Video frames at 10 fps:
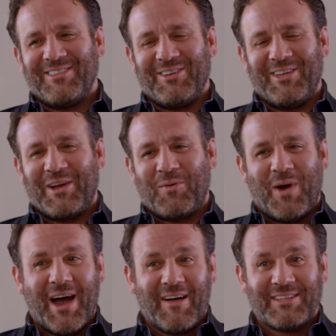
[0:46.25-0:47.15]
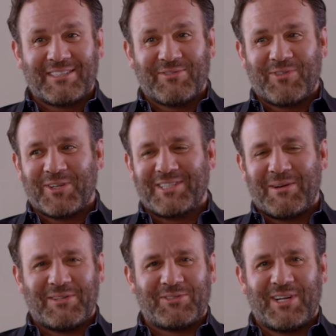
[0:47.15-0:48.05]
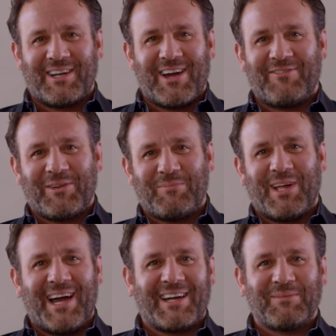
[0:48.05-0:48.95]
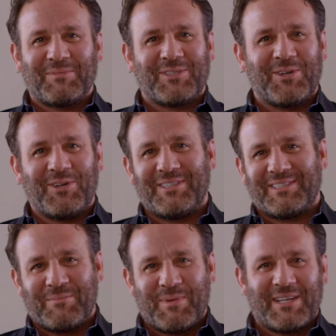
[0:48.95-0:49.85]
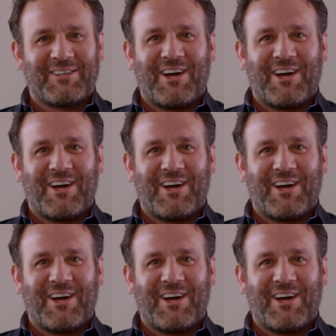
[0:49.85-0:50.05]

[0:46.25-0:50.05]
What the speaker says: They're like, wow, this is the first time I drank coffee black. I'm sold, this is the best